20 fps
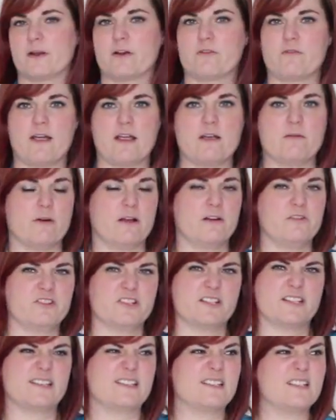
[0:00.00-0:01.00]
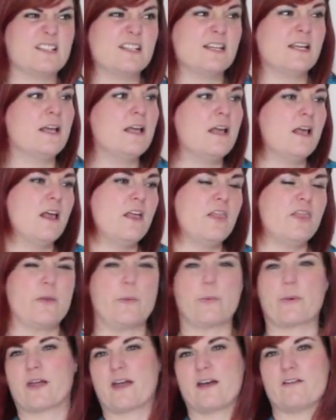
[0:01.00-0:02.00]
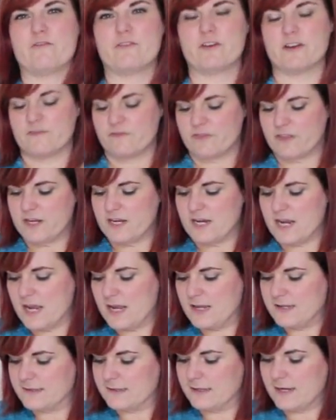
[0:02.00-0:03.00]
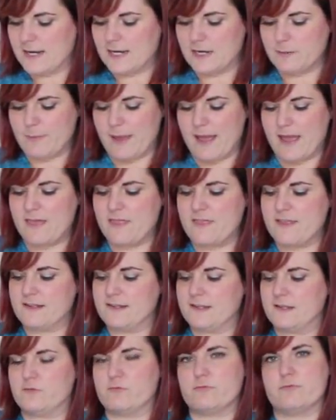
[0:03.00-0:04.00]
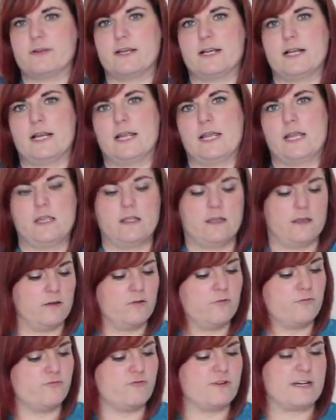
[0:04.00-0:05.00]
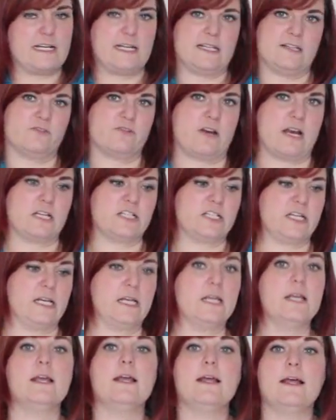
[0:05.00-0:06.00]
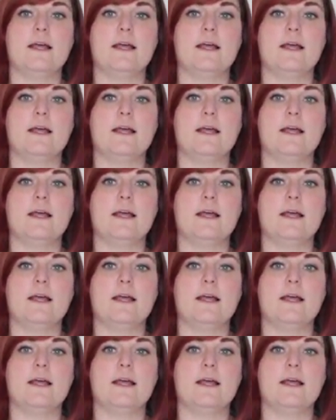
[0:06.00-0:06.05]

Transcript: my grey one, just the recovery of the knit is slightly better. This is really, really stretchy.